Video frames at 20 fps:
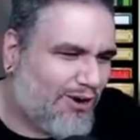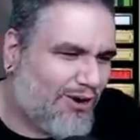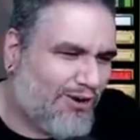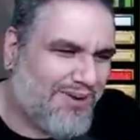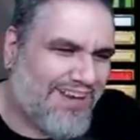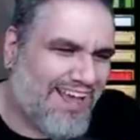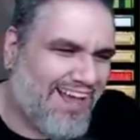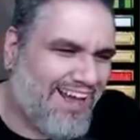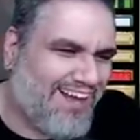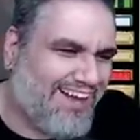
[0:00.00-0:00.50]

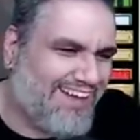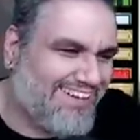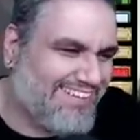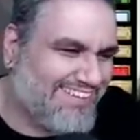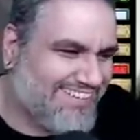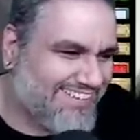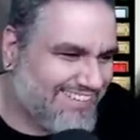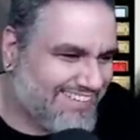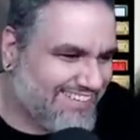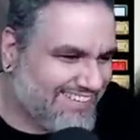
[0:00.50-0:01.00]
Oh, yeah.
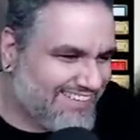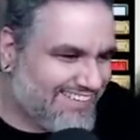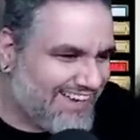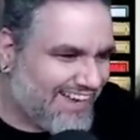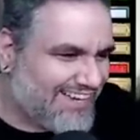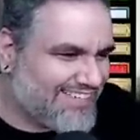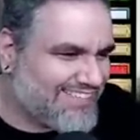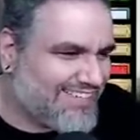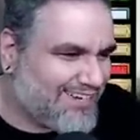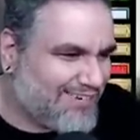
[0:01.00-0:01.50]

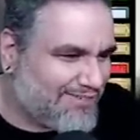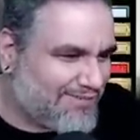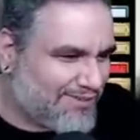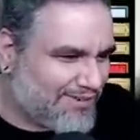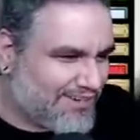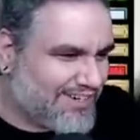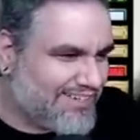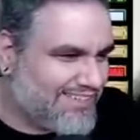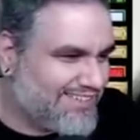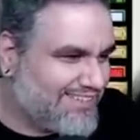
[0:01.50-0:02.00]
How's that going
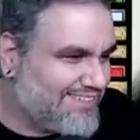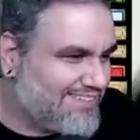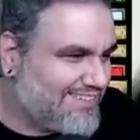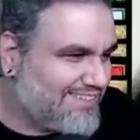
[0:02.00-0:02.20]
for you?